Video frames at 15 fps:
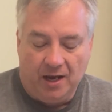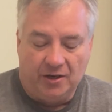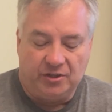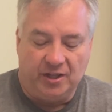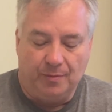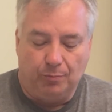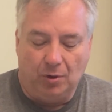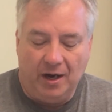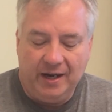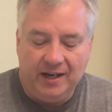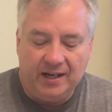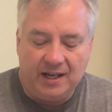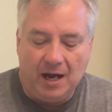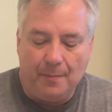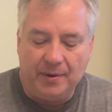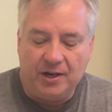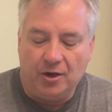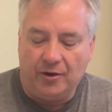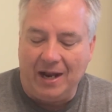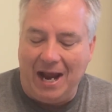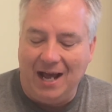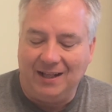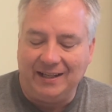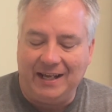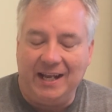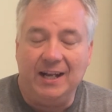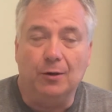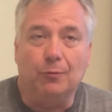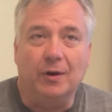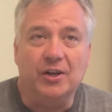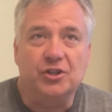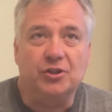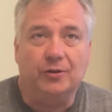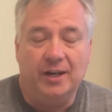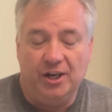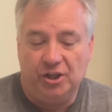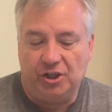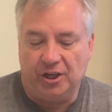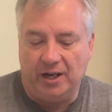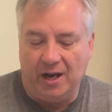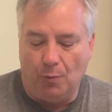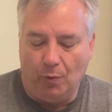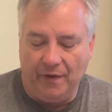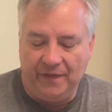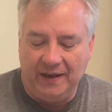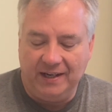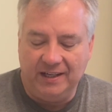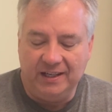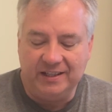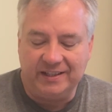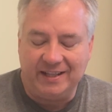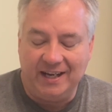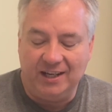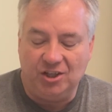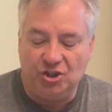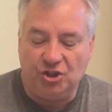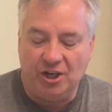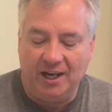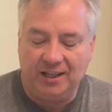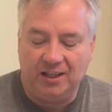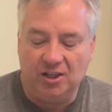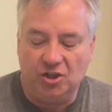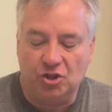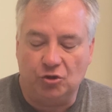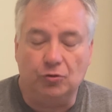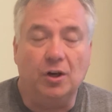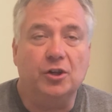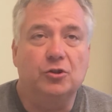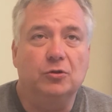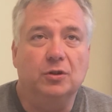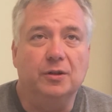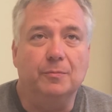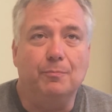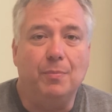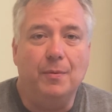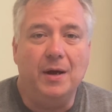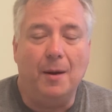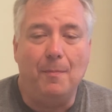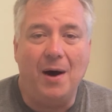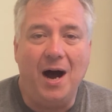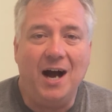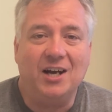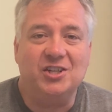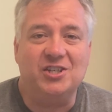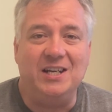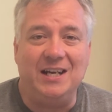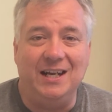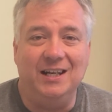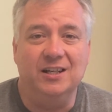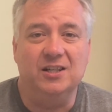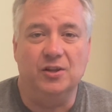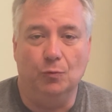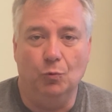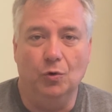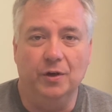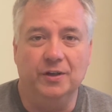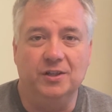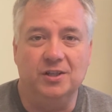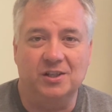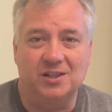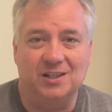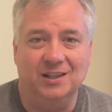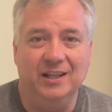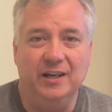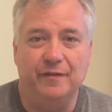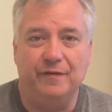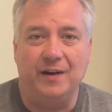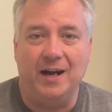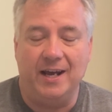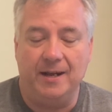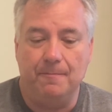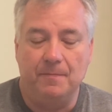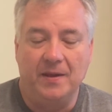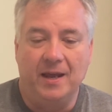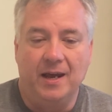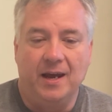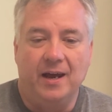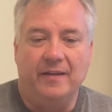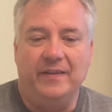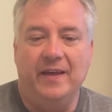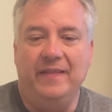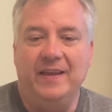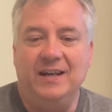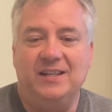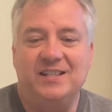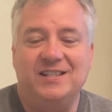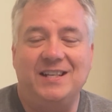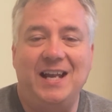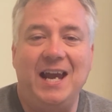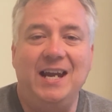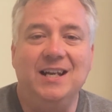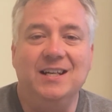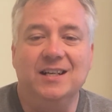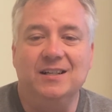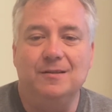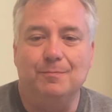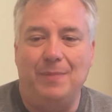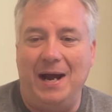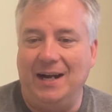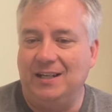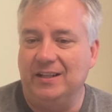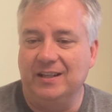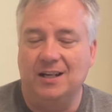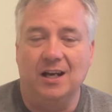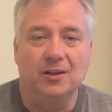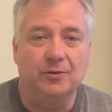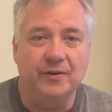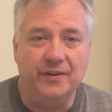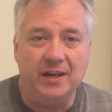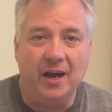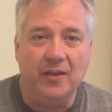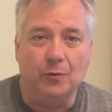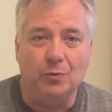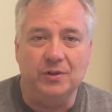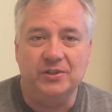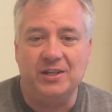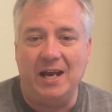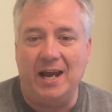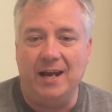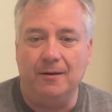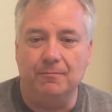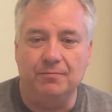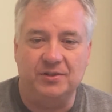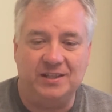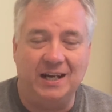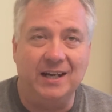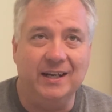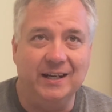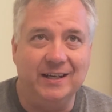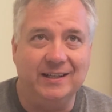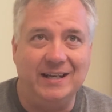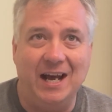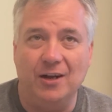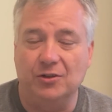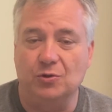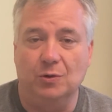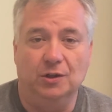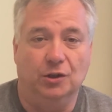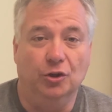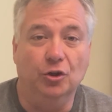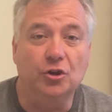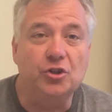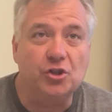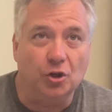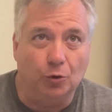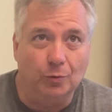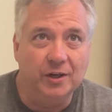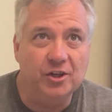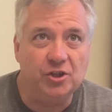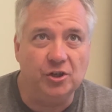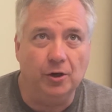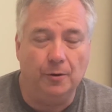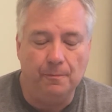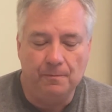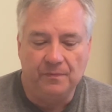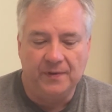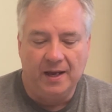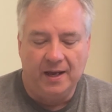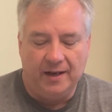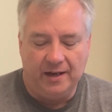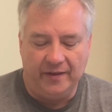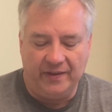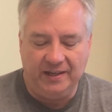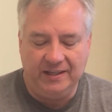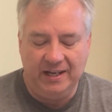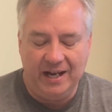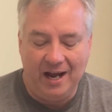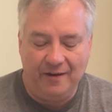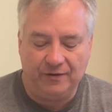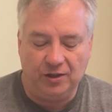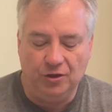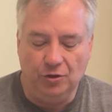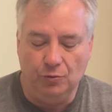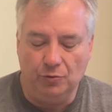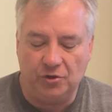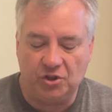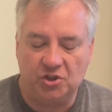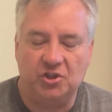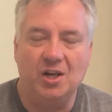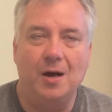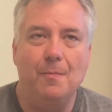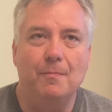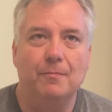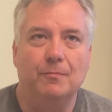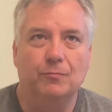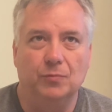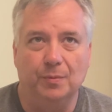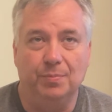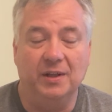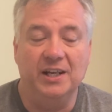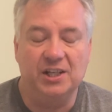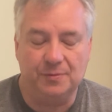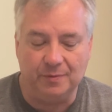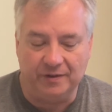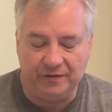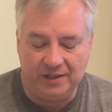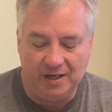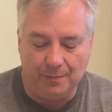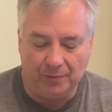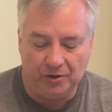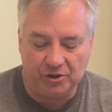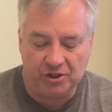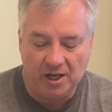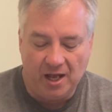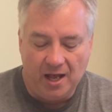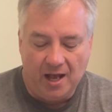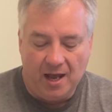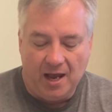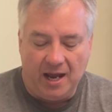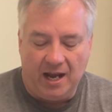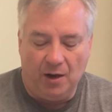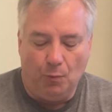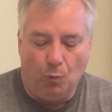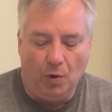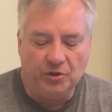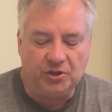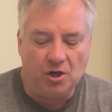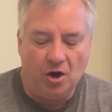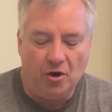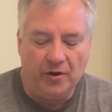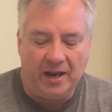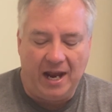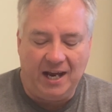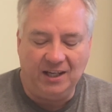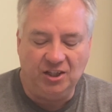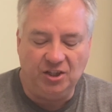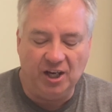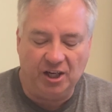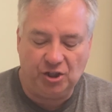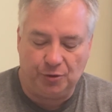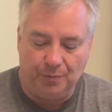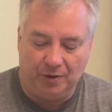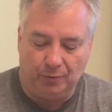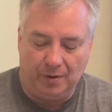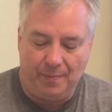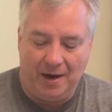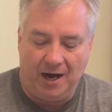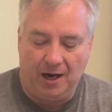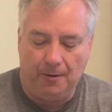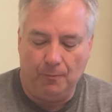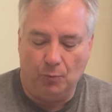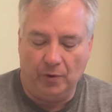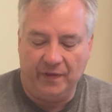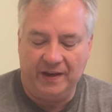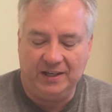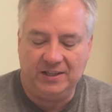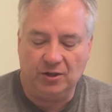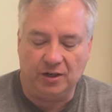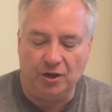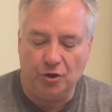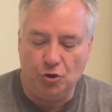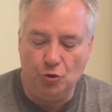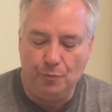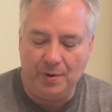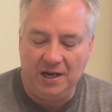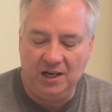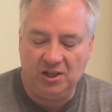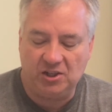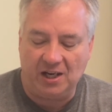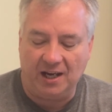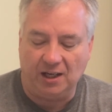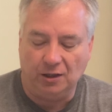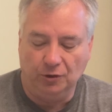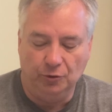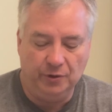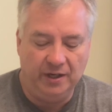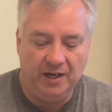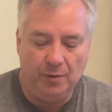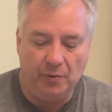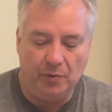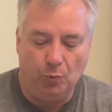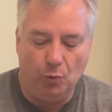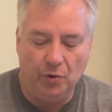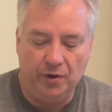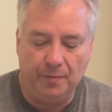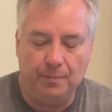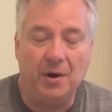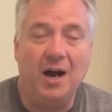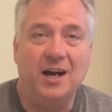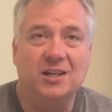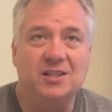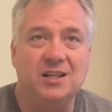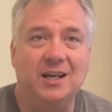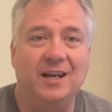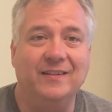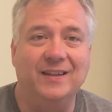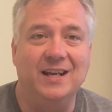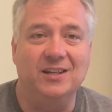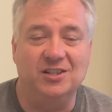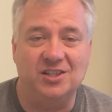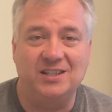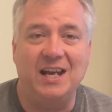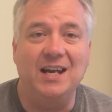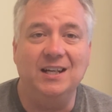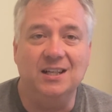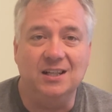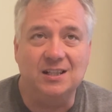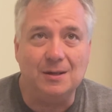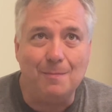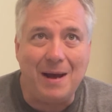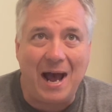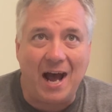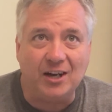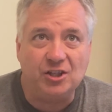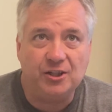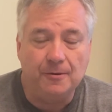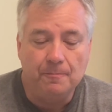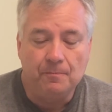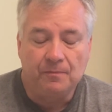So they brought in a company called Allegheny Restoration, and what they did is they injected structural epoxy into the wood to solidify it. Then they stained it back to the color of the other ones and sanded it down so it looks original. Now, they did have to do some replacement of timbers in what's called a Dutchman repair, where they took a new piece and glued it in with wood epoxy and then stained it to match.